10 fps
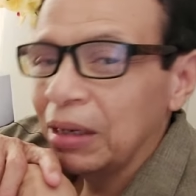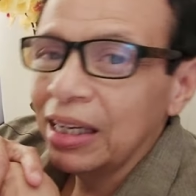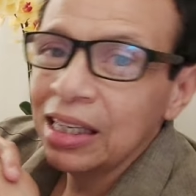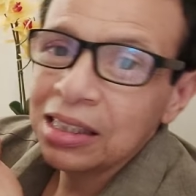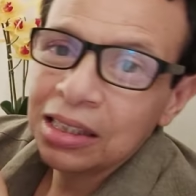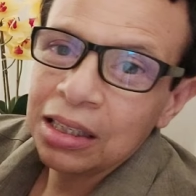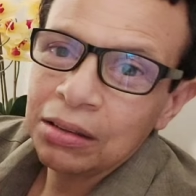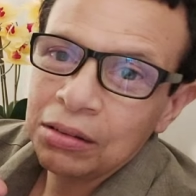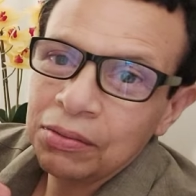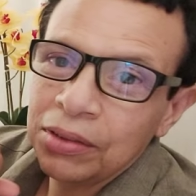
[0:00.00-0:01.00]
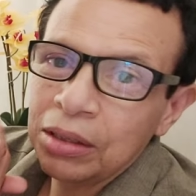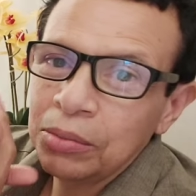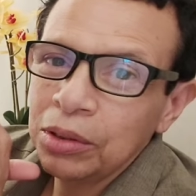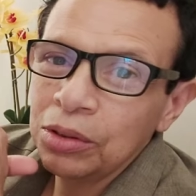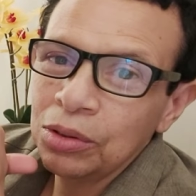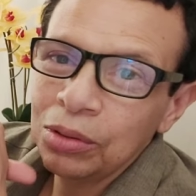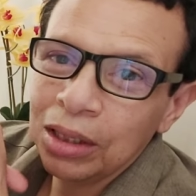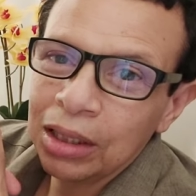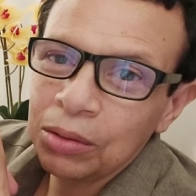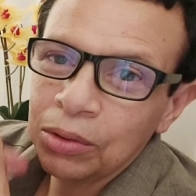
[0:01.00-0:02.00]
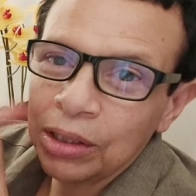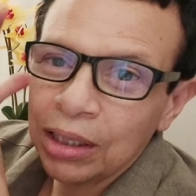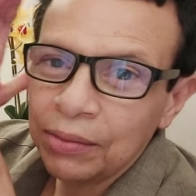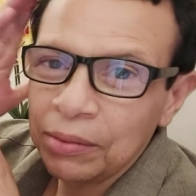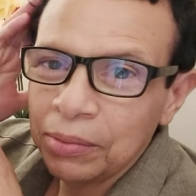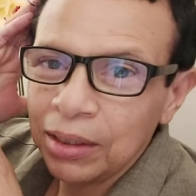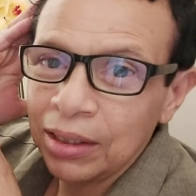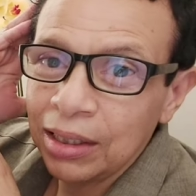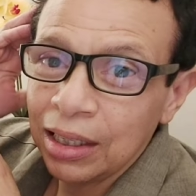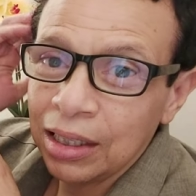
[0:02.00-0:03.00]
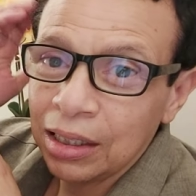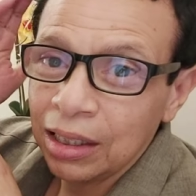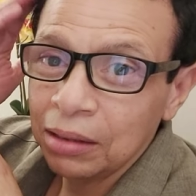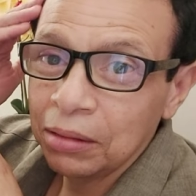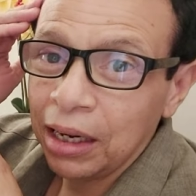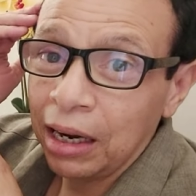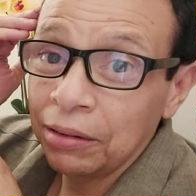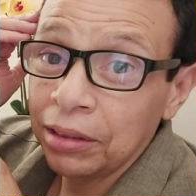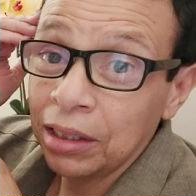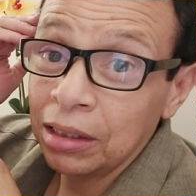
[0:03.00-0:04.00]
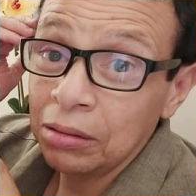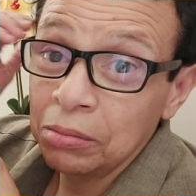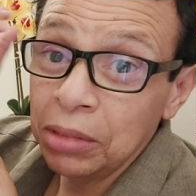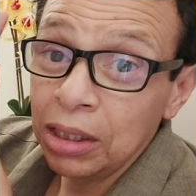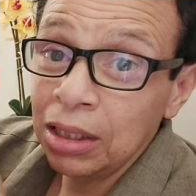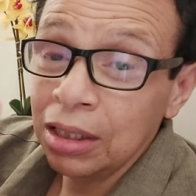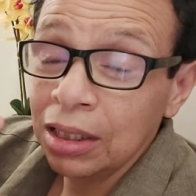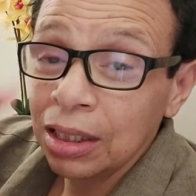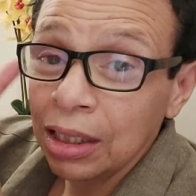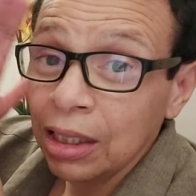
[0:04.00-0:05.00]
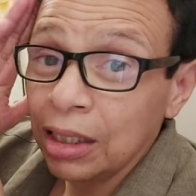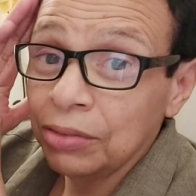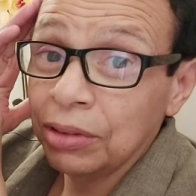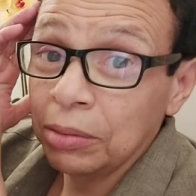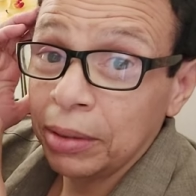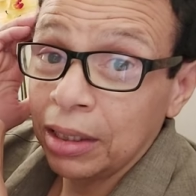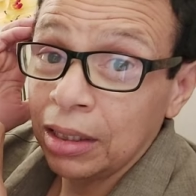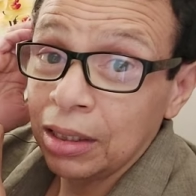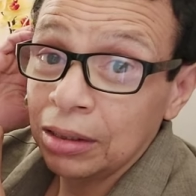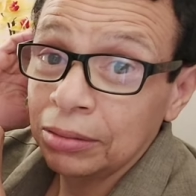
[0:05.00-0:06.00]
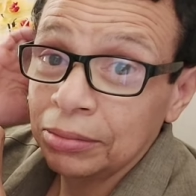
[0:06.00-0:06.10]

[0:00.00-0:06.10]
Well, I guess for them to do that kind of work, you have to be that kind of arrogant and mean. It's really bad.